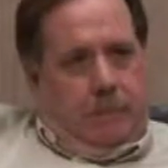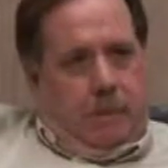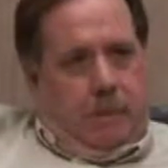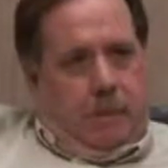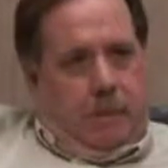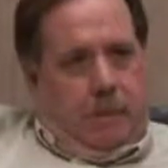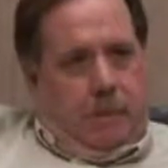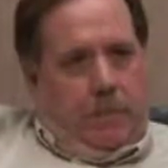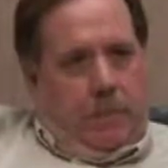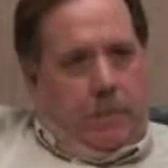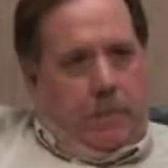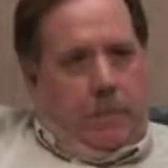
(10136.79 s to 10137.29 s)

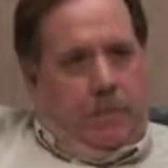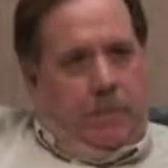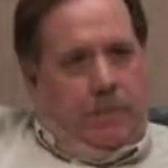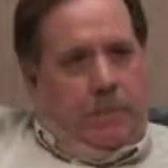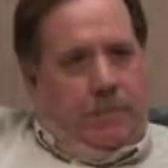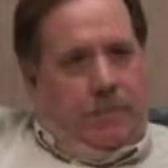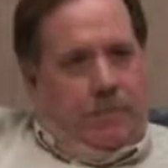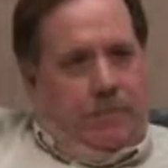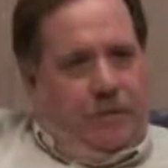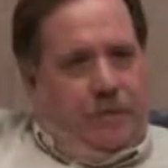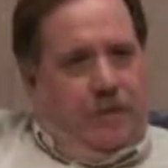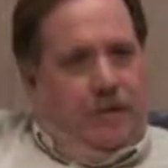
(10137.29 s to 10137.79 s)
our
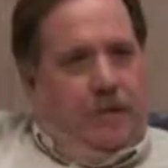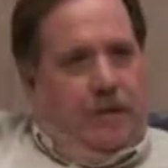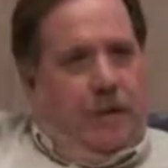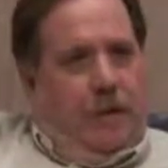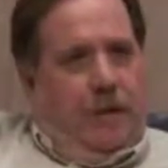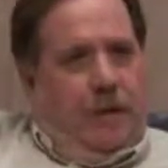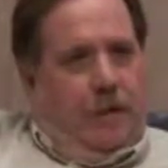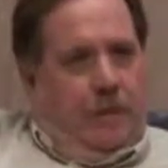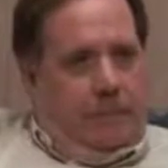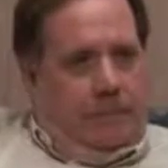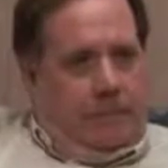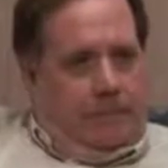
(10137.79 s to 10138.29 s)
members to
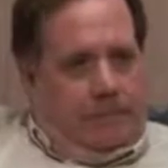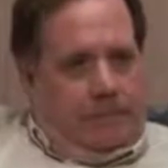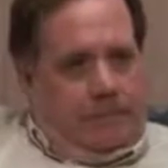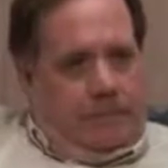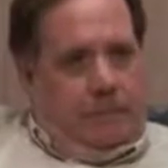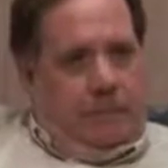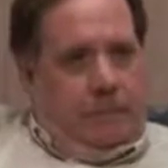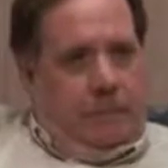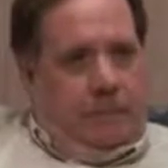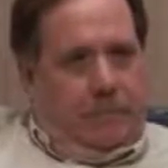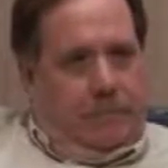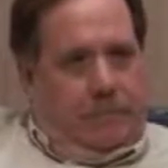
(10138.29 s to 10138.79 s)
train
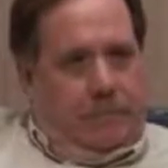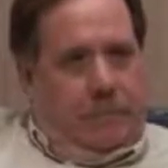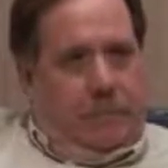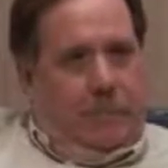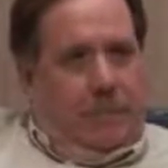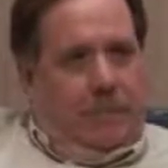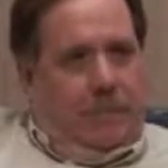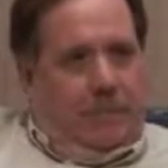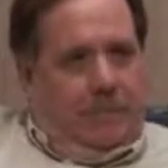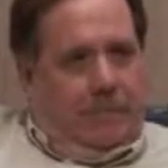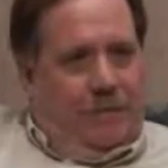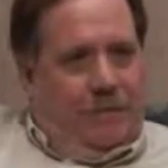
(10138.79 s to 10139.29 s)
the
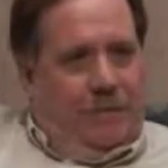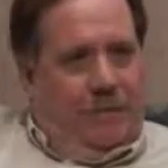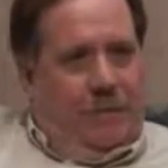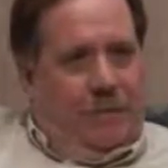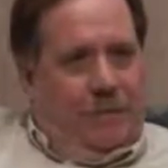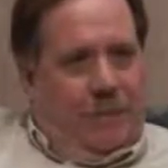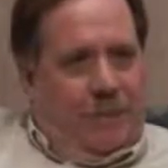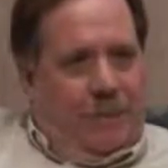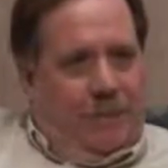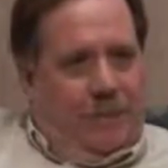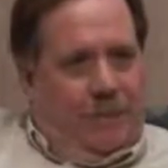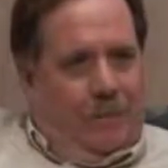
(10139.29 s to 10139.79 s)
rest of the
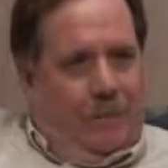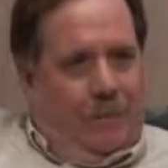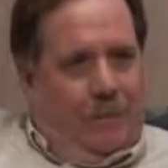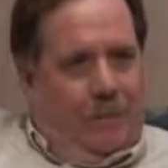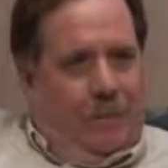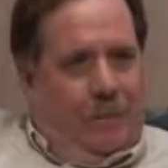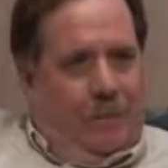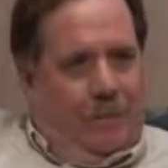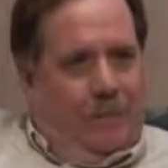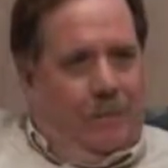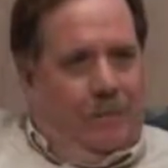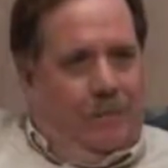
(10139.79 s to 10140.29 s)
member,
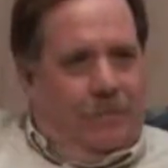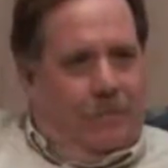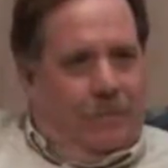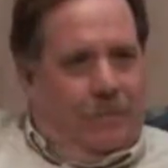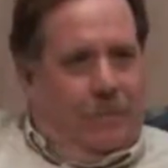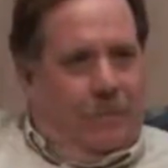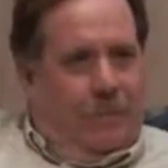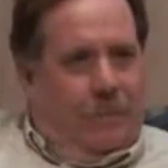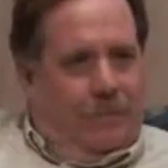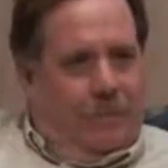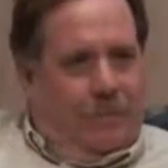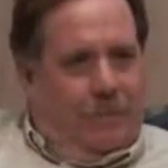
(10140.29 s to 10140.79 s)
the rest of
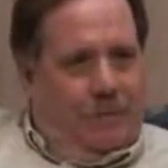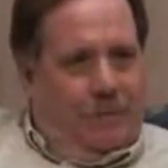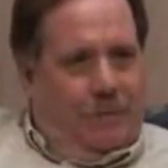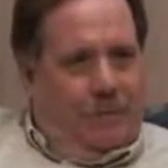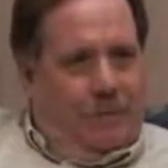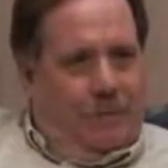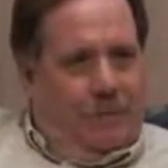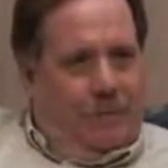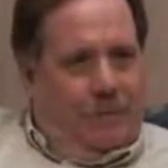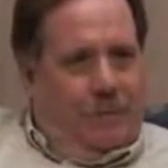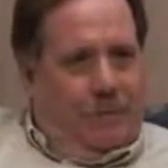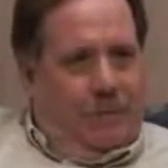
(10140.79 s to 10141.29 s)
the
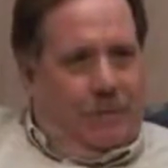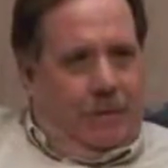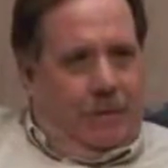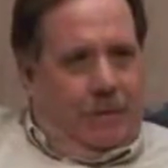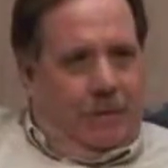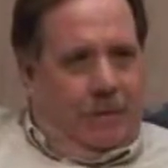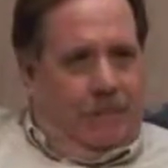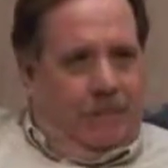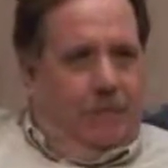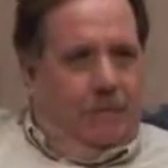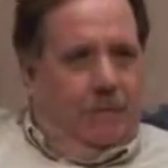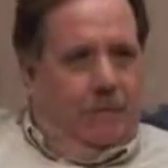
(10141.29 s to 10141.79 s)
workers.
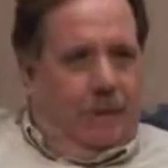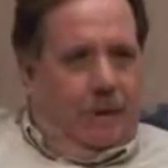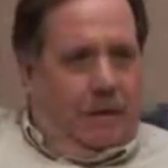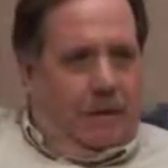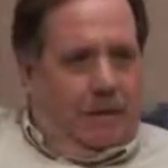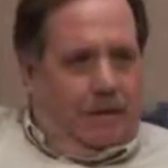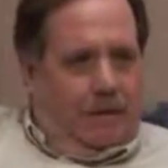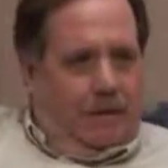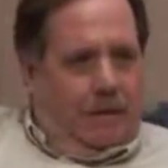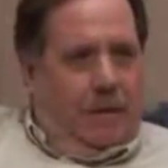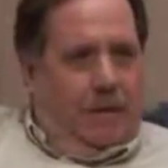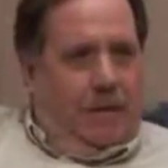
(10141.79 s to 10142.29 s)
So it's like
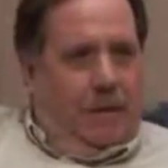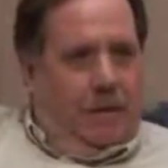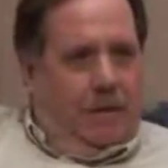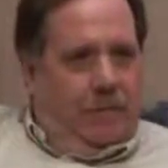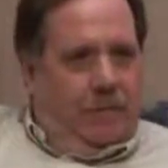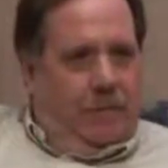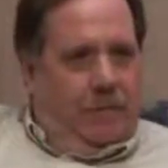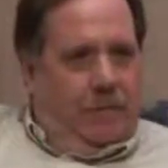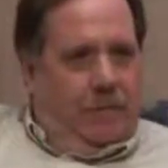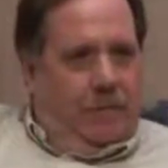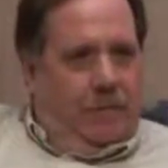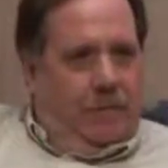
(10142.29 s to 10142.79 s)
a
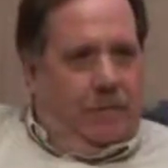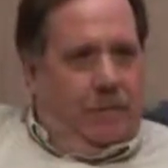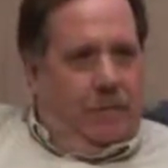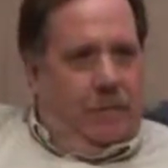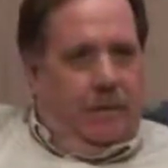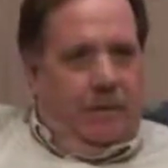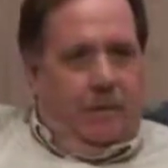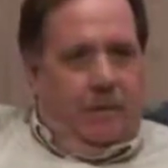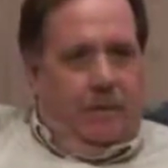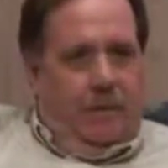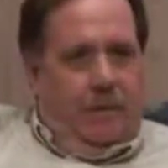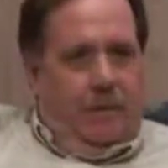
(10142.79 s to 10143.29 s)
train-to-trainer thing.